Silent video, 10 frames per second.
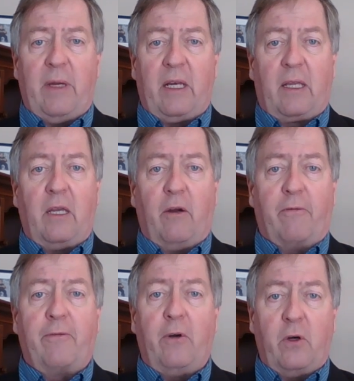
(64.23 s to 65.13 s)
Medicare
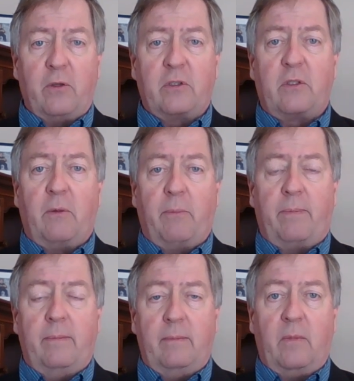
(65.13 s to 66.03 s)
first,
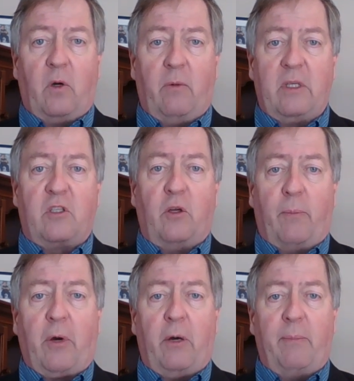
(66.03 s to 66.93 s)

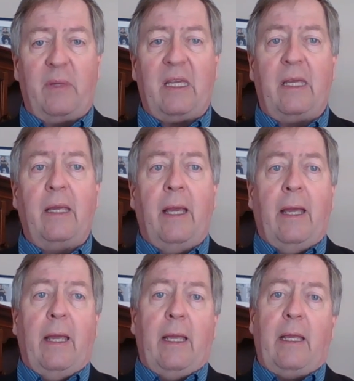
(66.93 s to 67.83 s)
original Part B,
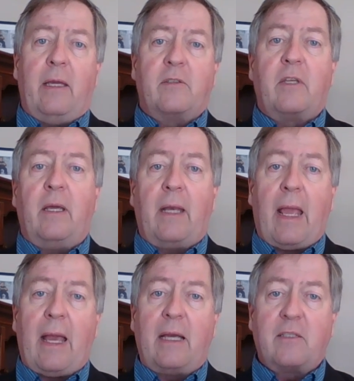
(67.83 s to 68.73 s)
is it
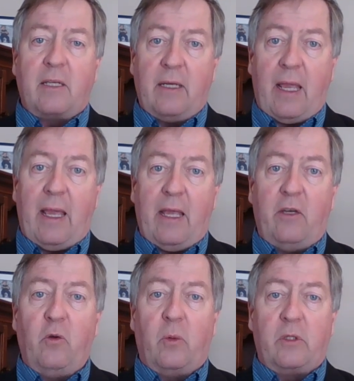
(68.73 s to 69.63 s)
has an
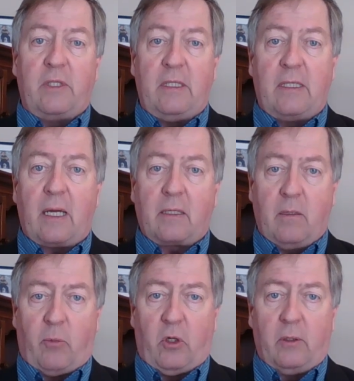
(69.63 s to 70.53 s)
annual
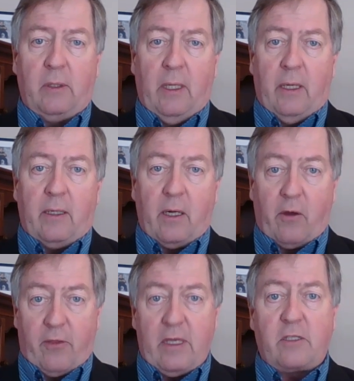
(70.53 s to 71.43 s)
deductible.
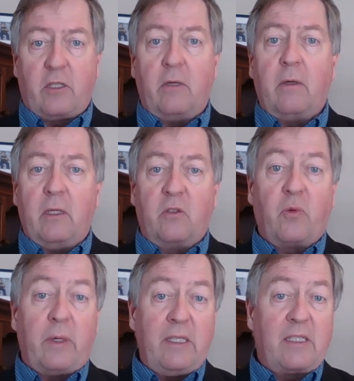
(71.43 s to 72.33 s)
Now, this year in
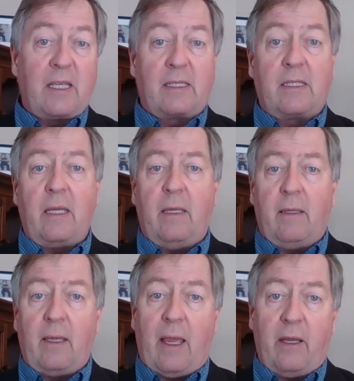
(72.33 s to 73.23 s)
2016,
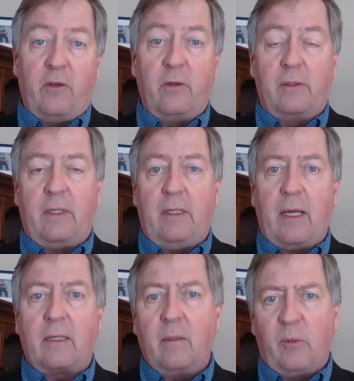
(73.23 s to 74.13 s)
the annual
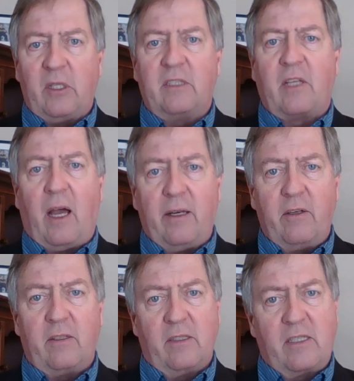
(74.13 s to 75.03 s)
deductible is
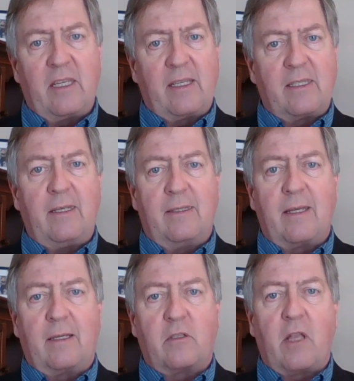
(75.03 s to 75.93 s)

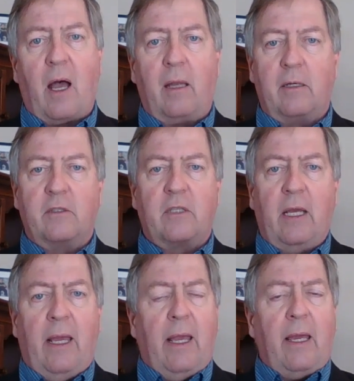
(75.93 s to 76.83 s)
$166,
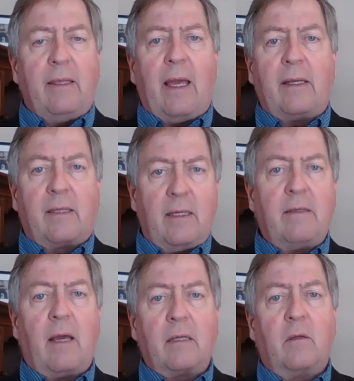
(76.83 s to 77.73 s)
and that
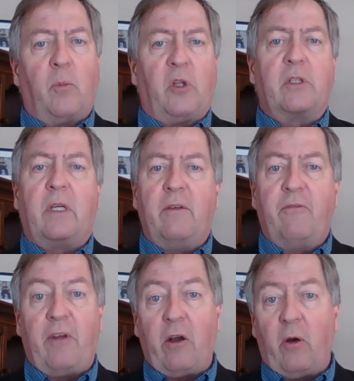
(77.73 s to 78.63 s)
deductible
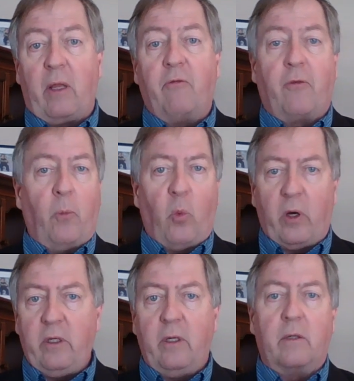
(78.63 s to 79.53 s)
can vary from
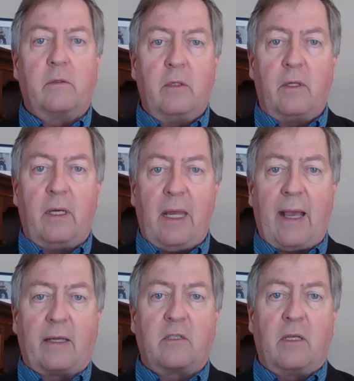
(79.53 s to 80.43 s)
one year to the
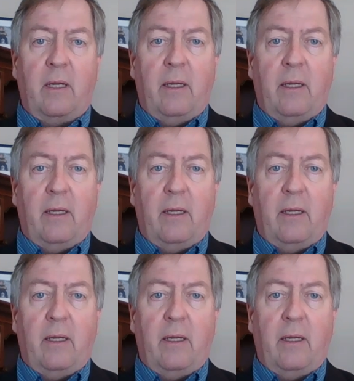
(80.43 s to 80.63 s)
next.